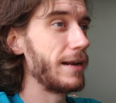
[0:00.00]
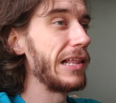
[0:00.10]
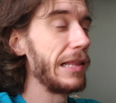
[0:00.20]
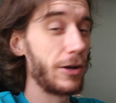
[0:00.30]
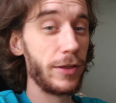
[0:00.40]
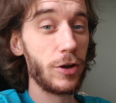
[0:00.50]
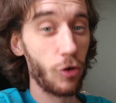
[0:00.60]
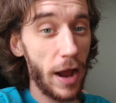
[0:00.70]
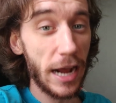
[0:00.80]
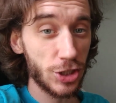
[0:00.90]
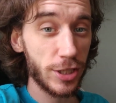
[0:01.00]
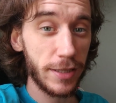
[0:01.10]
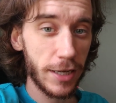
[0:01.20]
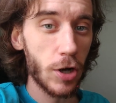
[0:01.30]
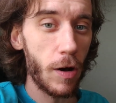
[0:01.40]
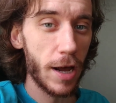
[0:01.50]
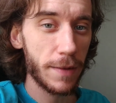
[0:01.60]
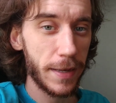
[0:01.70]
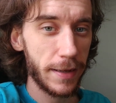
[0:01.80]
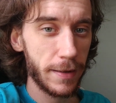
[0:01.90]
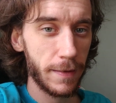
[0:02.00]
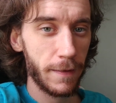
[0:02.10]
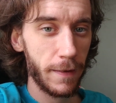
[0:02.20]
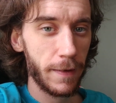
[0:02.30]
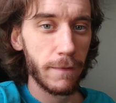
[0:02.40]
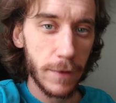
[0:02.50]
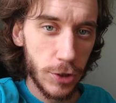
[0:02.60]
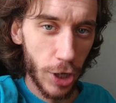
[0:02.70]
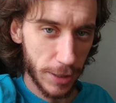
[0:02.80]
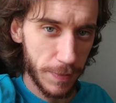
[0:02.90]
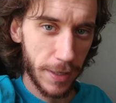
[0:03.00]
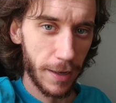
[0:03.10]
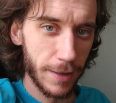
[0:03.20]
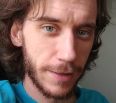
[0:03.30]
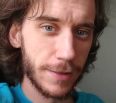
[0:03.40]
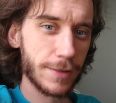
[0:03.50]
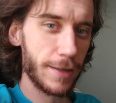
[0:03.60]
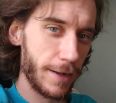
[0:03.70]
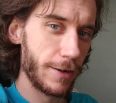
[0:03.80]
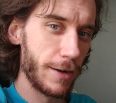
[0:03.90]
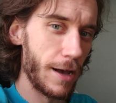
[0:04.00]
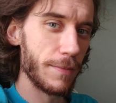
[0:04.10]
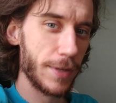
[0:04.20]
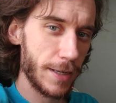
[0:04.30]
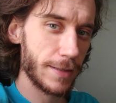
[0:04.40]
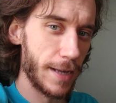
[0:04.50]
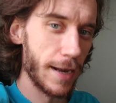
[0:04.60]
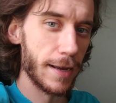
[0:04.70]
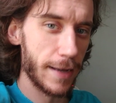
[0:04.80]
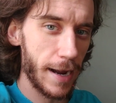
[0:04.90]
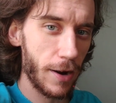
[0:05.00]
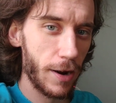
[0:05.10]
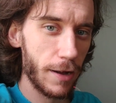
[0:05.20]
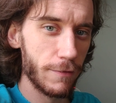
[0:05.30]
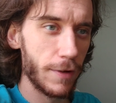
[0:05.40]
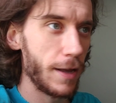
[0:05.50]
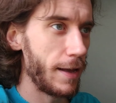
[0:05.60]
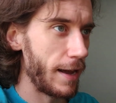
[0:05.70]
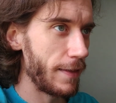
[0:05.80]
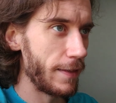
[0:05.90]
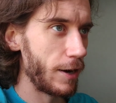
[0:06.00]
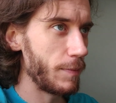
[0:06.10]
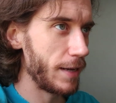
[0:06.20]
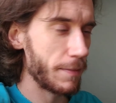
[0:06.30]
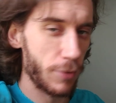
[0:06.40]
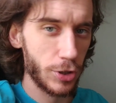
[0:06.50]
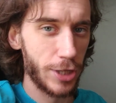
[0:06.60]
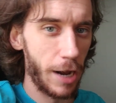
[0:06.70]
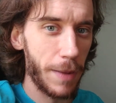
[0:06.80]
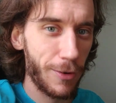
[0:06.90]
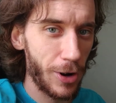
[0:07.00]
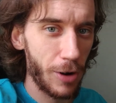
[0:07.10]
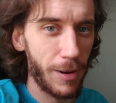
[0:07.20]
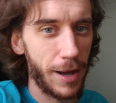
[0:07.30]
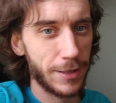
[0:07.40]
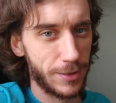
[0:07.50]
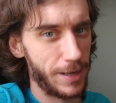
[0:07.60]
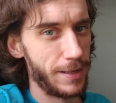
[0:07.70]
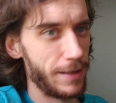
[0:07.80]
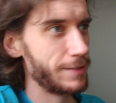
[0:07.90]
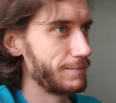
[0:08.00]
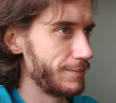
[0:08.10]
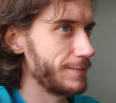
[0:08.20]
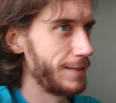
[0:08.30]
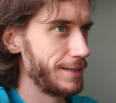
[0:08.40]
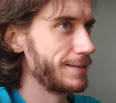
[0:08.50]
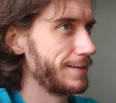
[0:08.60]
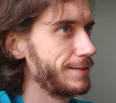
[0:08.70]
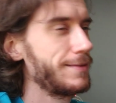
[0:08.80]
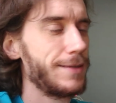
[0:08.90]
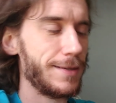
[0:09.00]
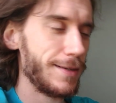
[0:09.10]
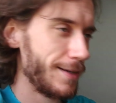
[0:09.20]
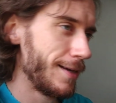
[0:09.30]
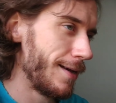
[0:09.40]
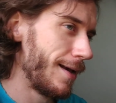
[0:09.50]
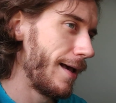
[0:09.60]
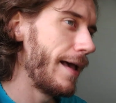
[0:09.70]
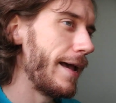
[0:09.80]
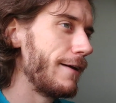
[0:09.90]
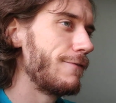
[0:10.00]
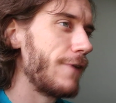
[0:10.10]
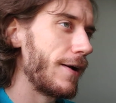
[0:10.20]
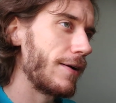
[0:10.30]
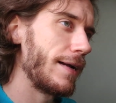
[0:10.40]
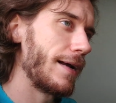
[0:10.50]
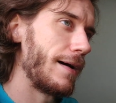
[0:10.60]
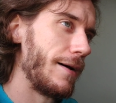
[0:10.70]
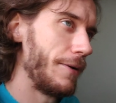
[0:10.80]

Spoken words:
literally crashing the economy just because they're not being taken care of and they're being pushed out by robots, right? Like, this is a very